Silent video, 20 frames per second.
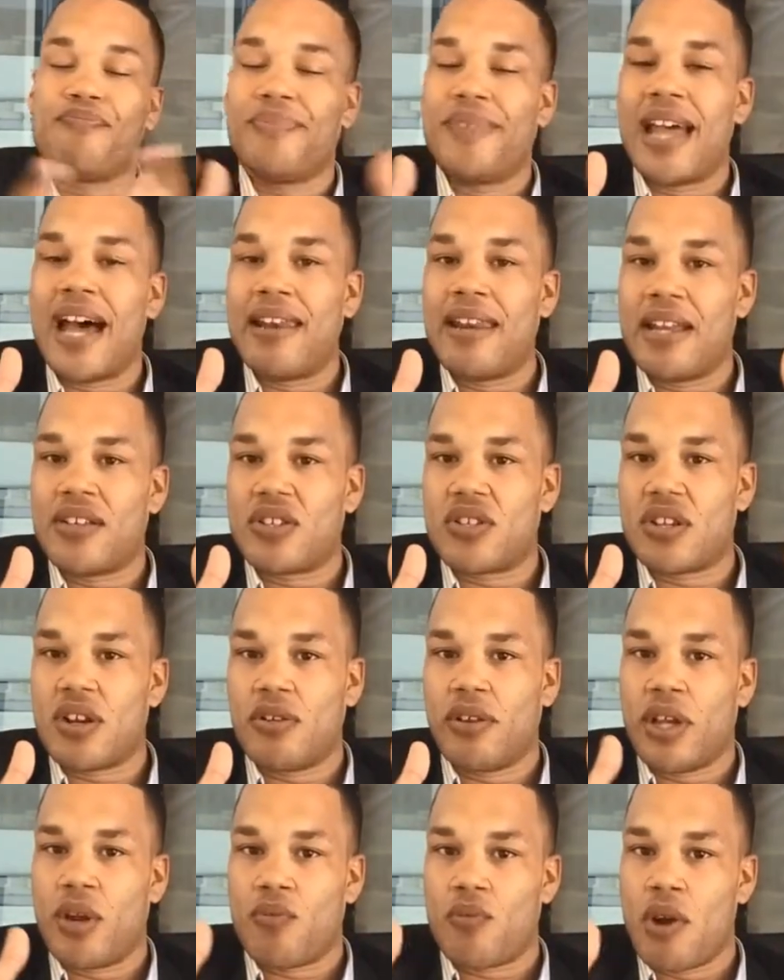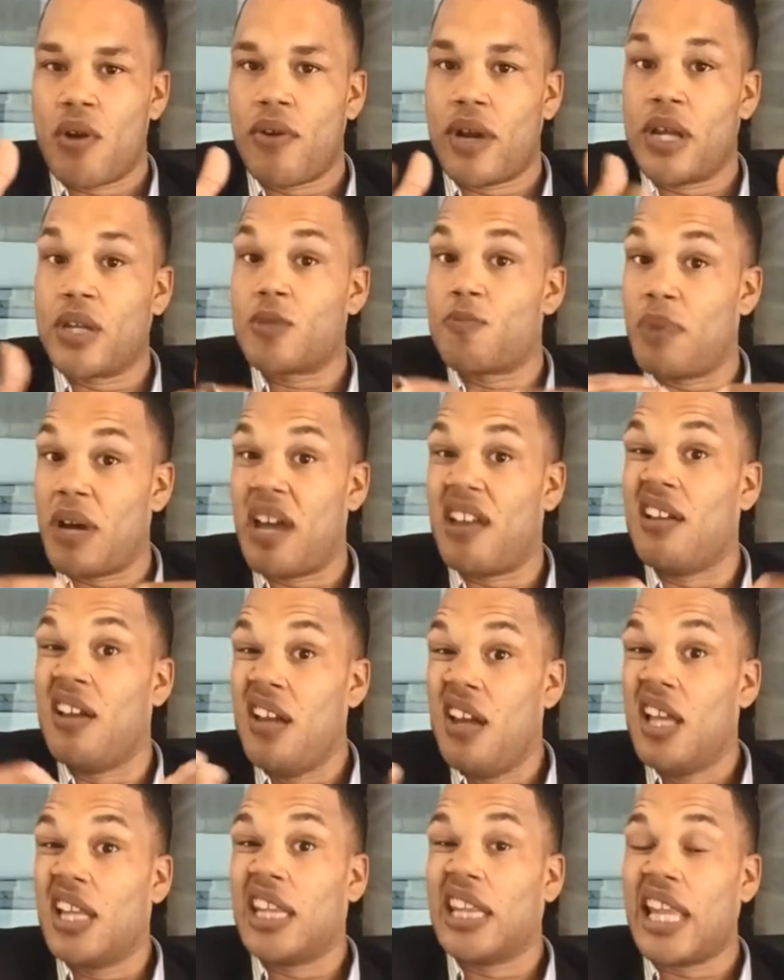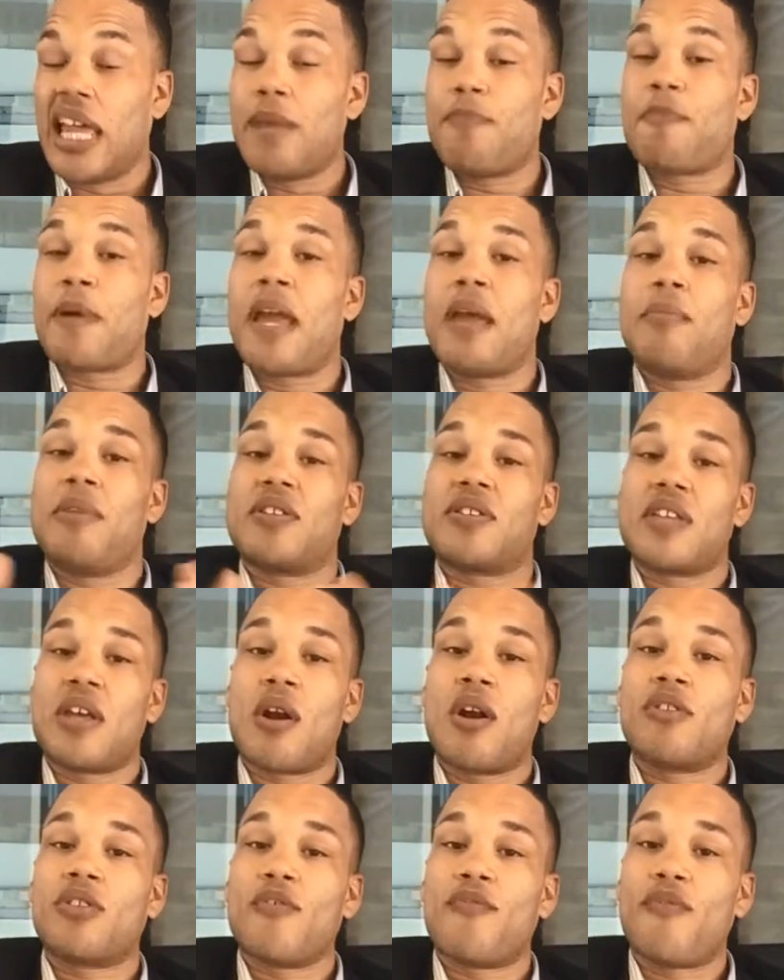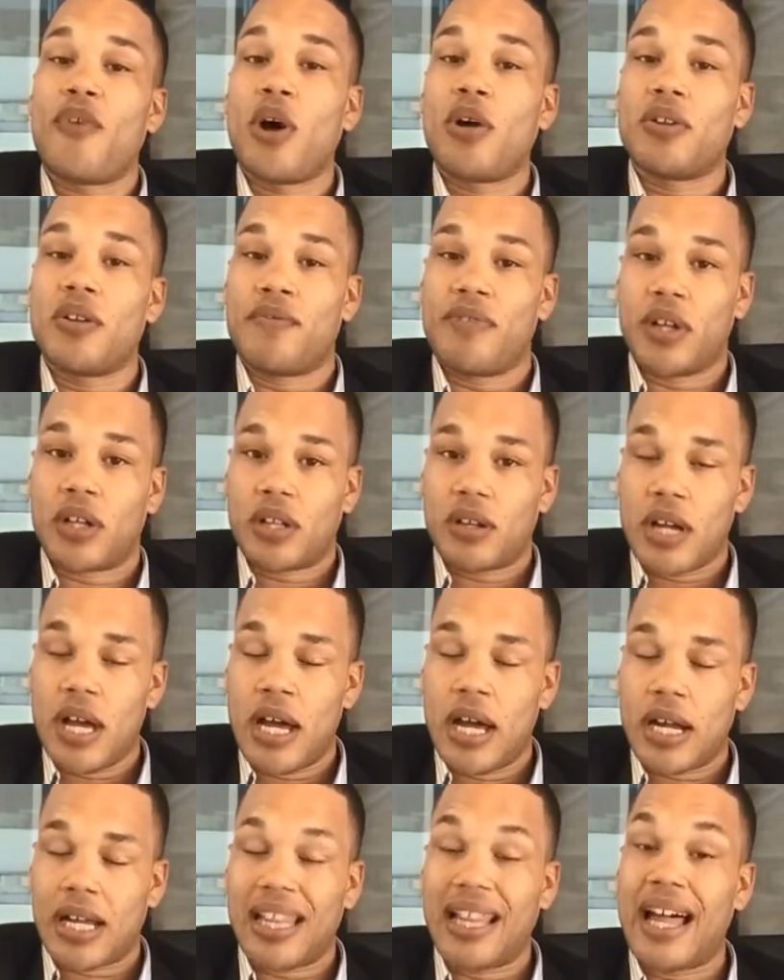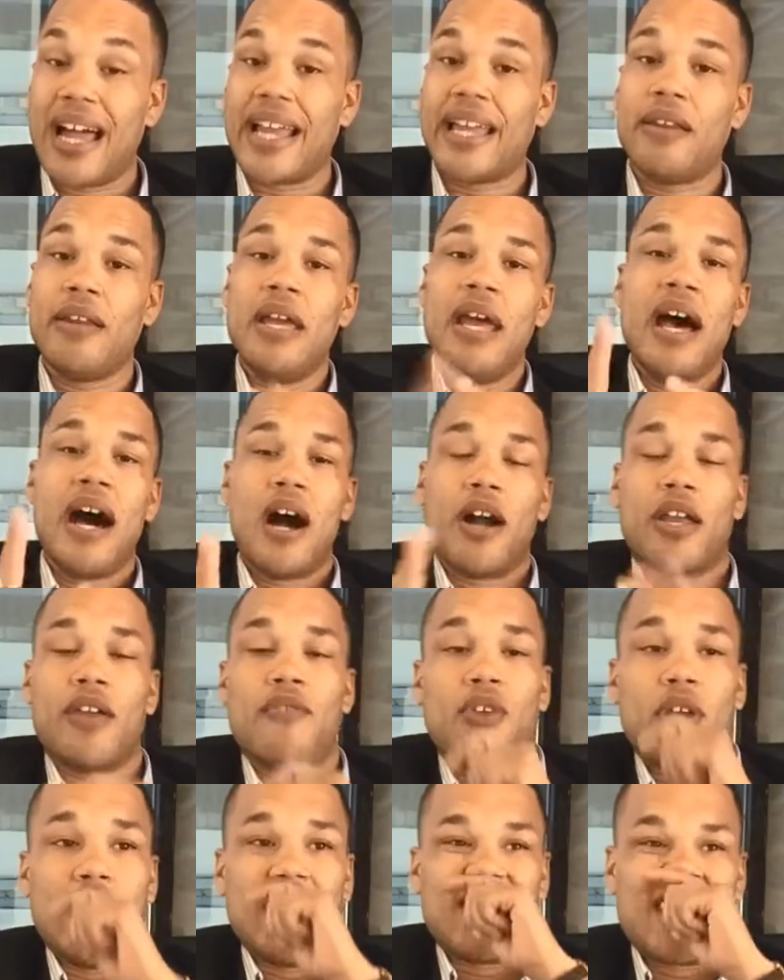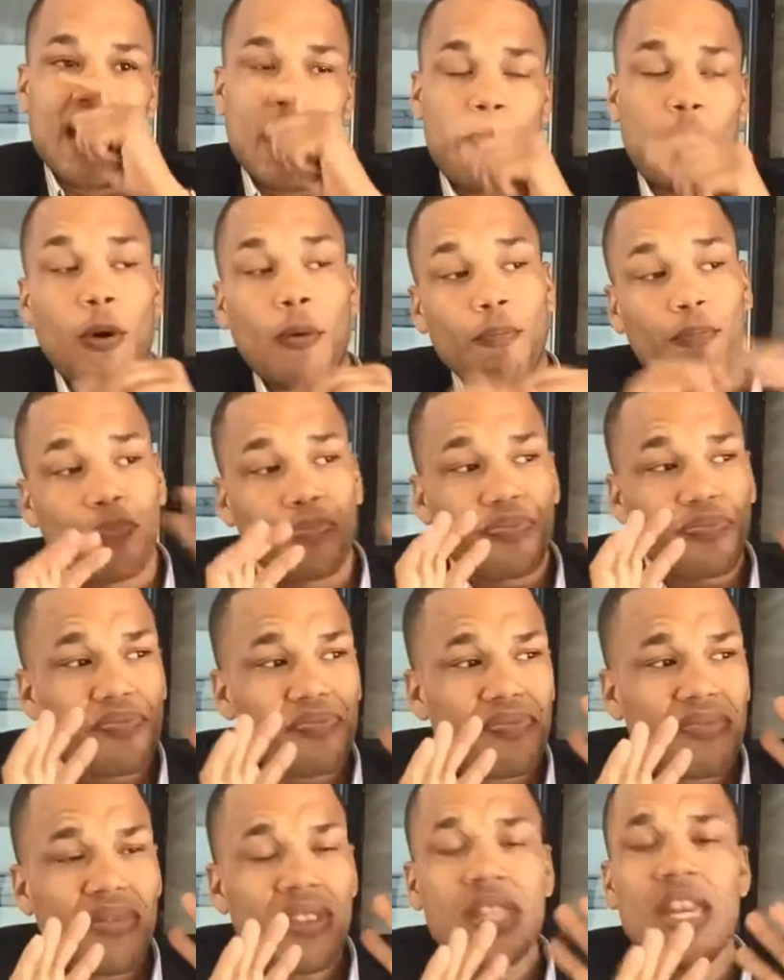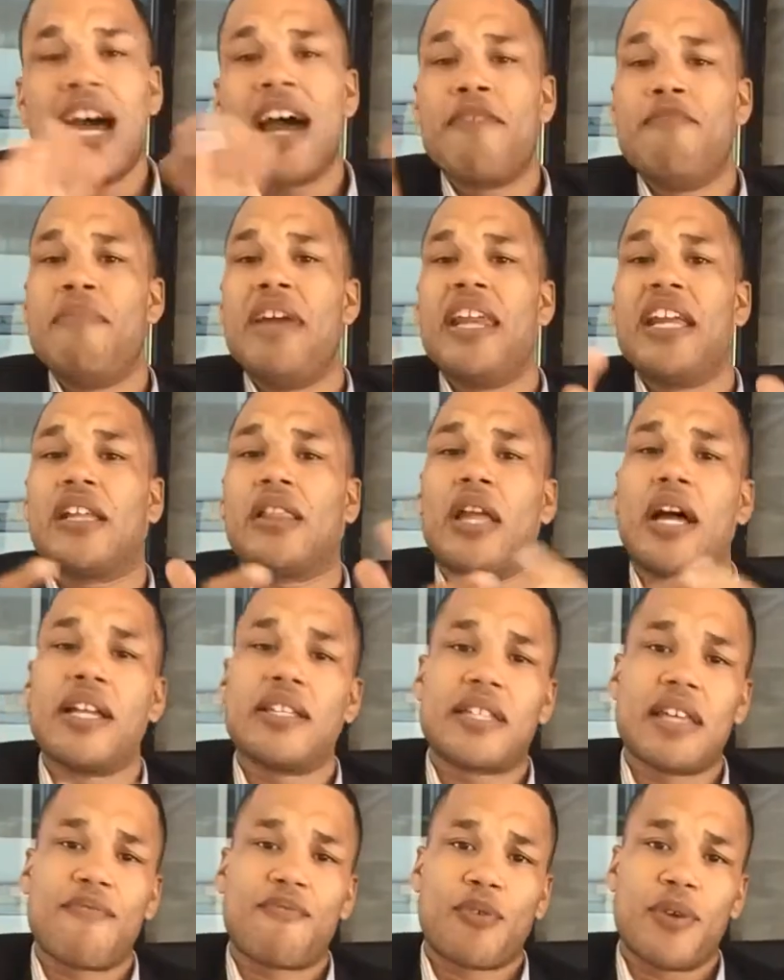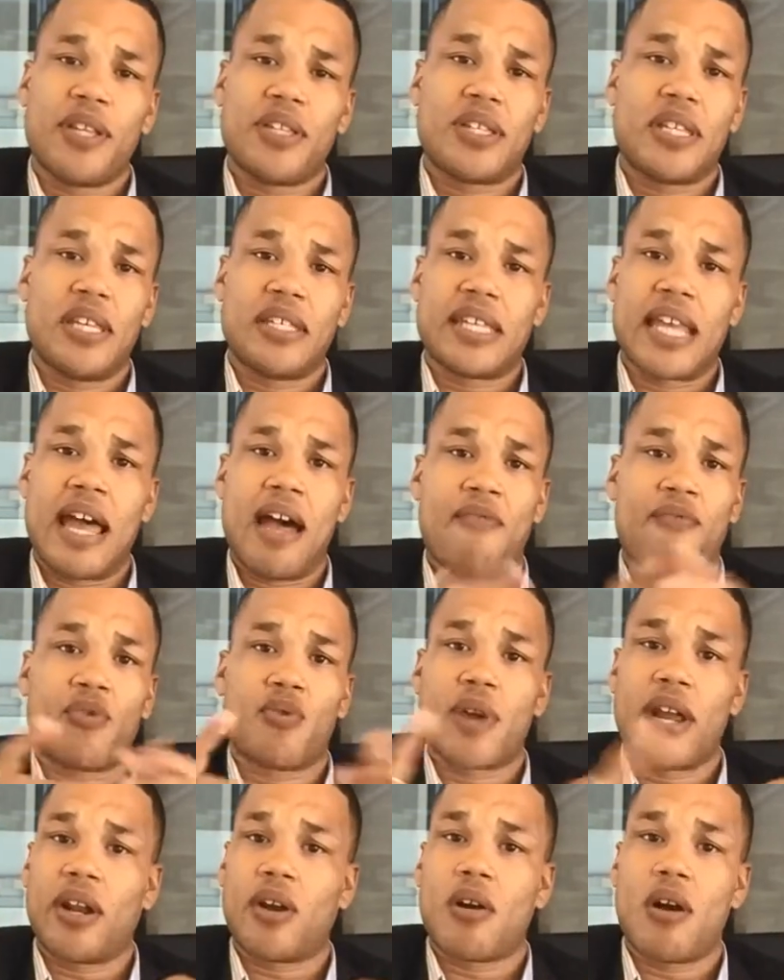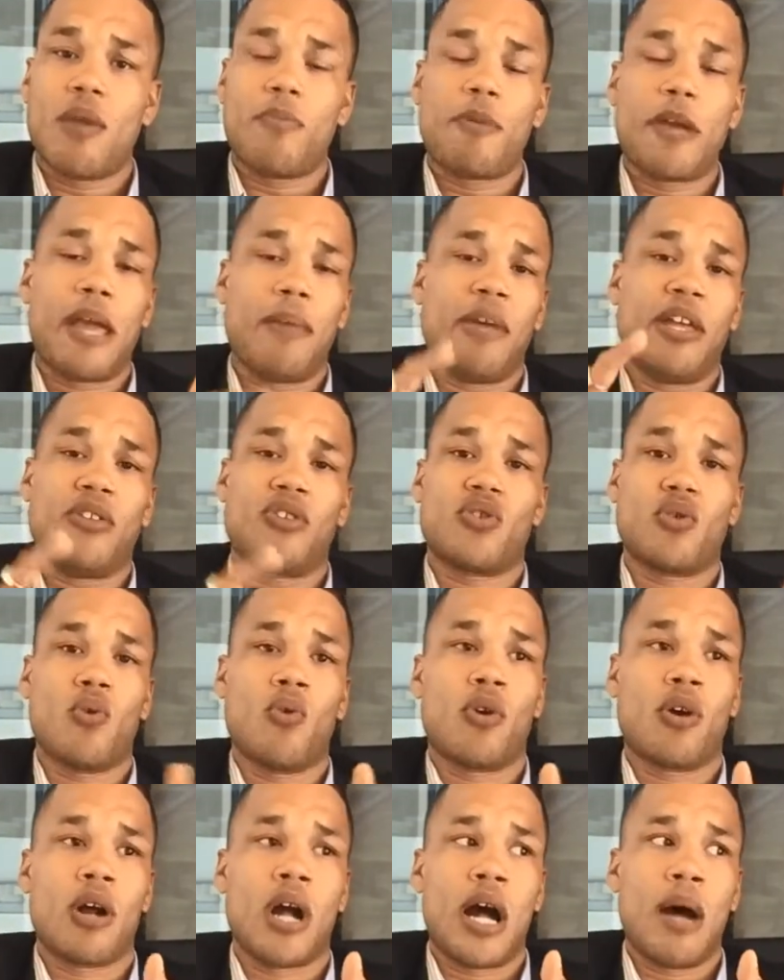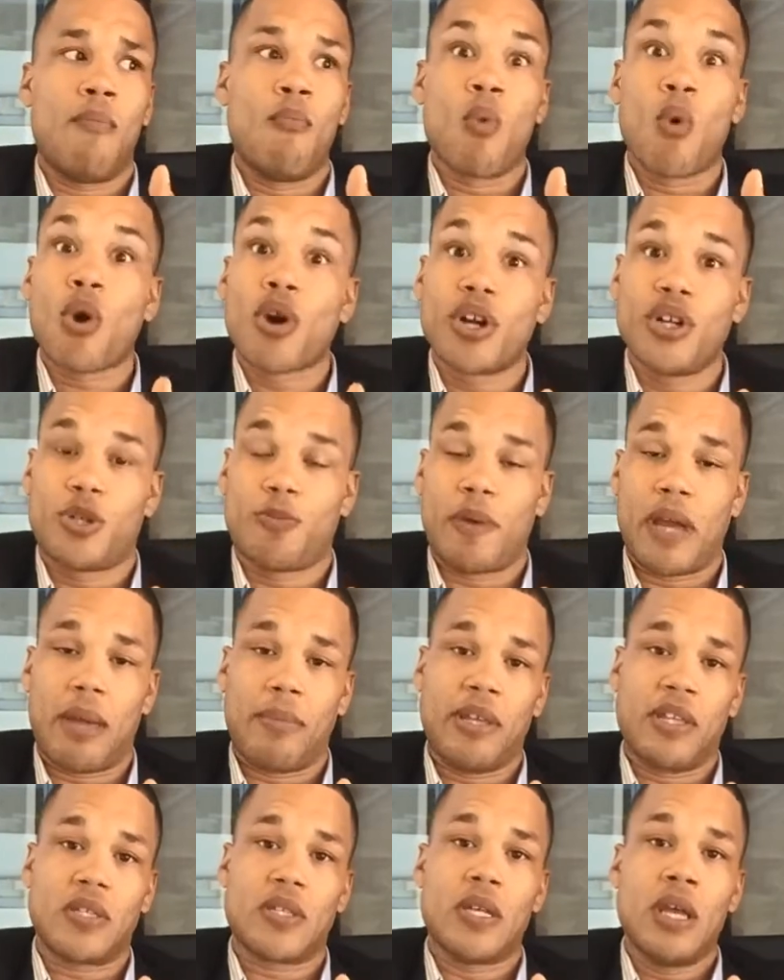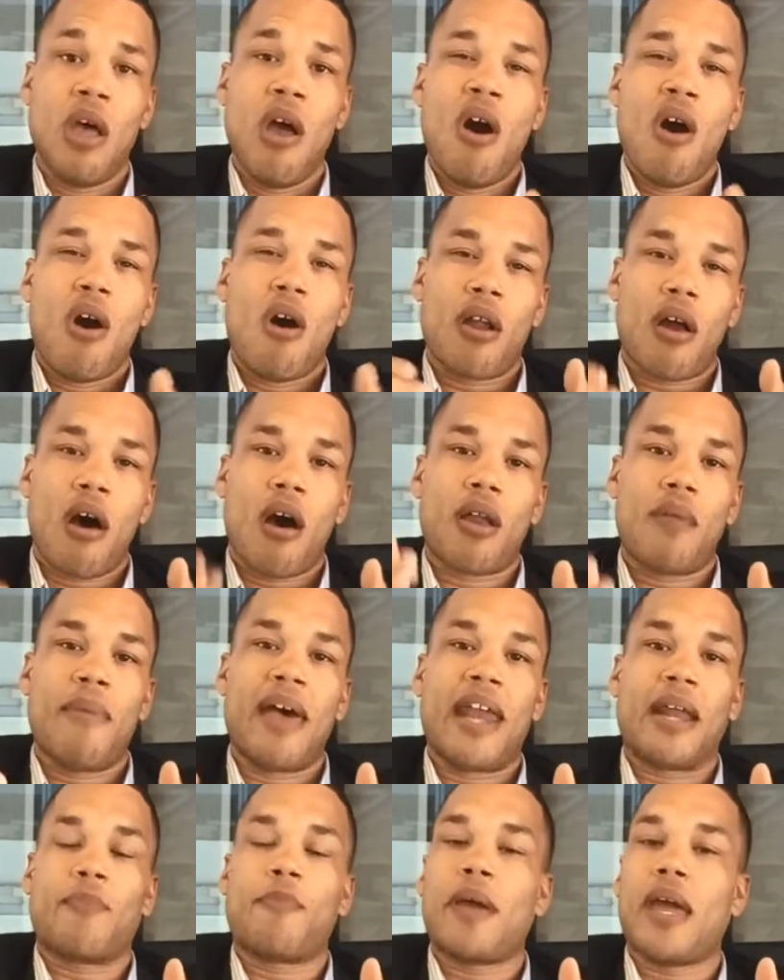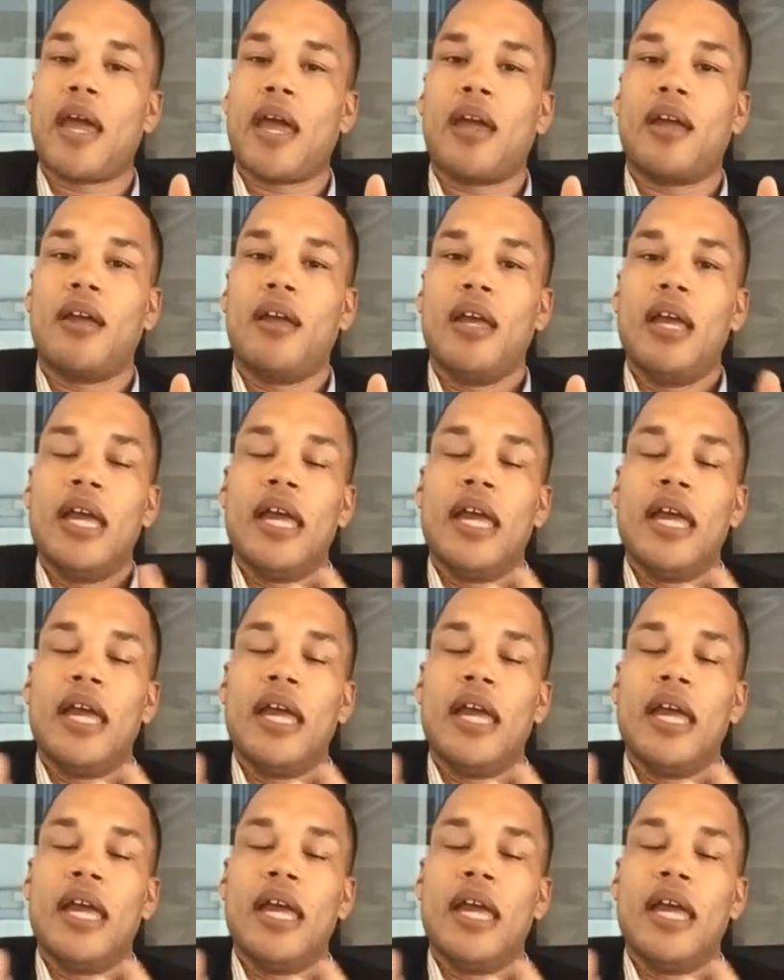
not necessarily erroneous, but late payments that aren't the fault of the client. I'll give you an example. I have many clients that, for instance, have credit card payments or mortgage payments on automatic pay.